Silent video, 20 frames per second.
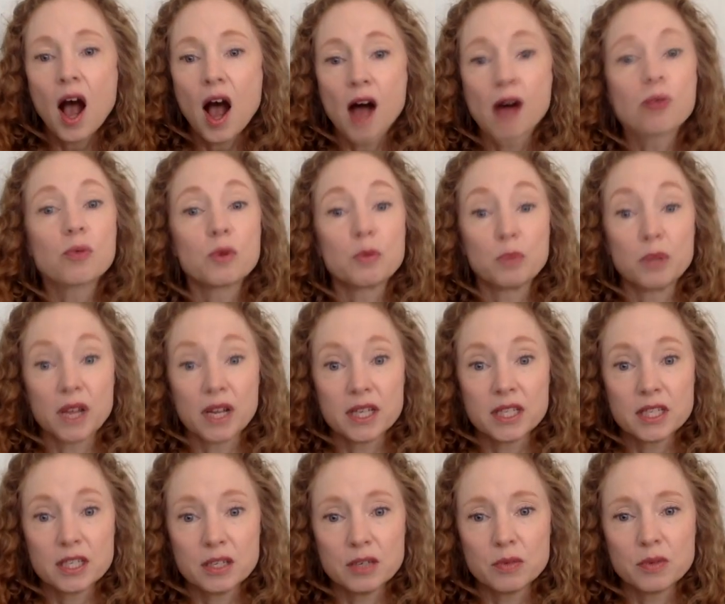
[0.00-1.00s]
I'll reply
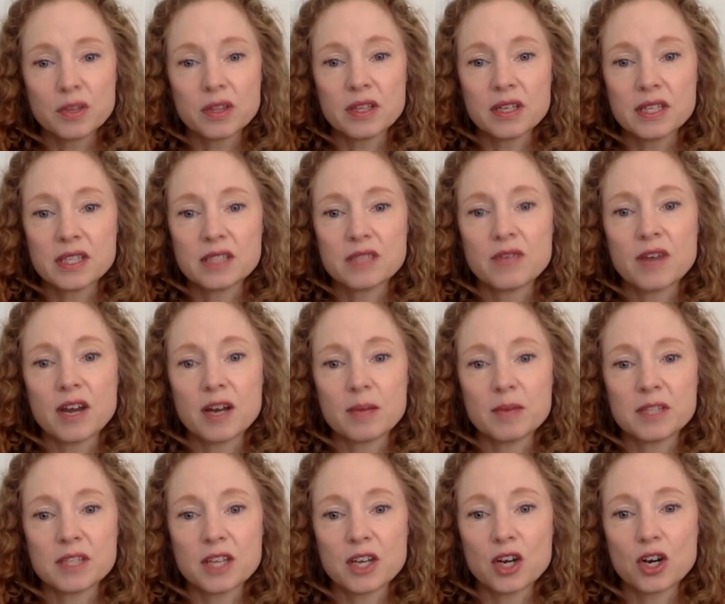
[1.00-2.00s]
to you with lists of
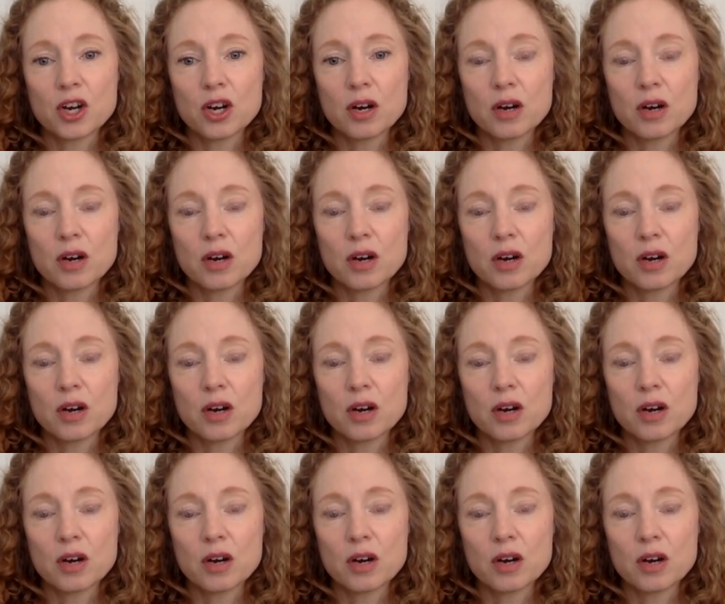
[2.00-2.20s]
items that